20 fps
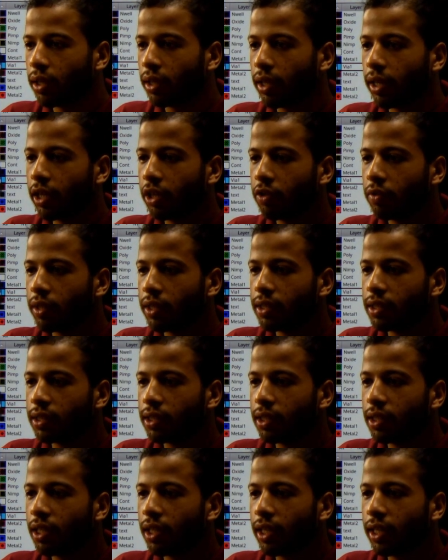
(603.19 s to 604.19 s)
Here you can
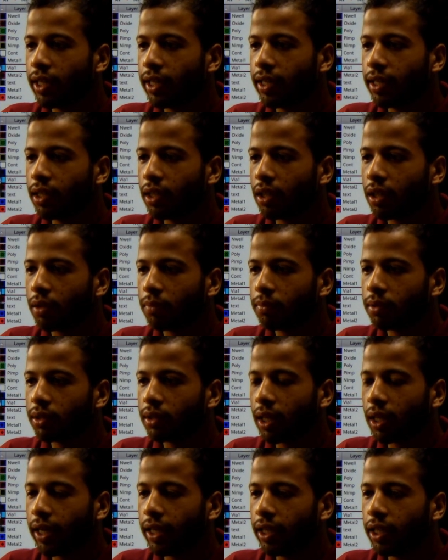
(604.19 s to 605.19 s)
see the area comes
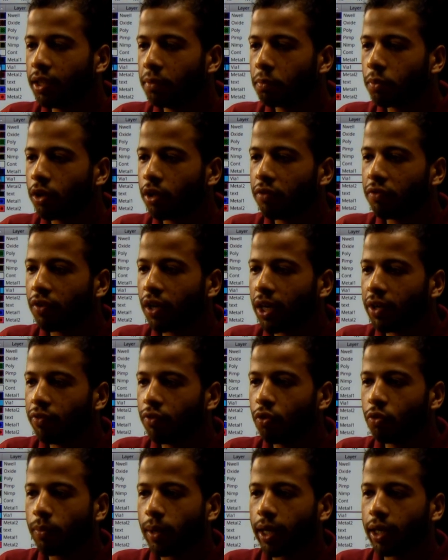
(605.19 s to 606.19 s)
19.52
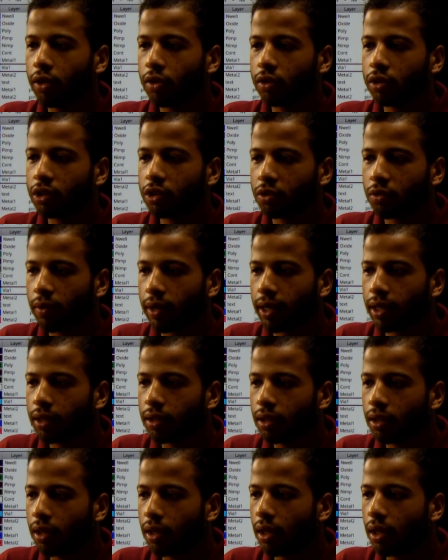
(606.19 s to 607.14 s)
micron square.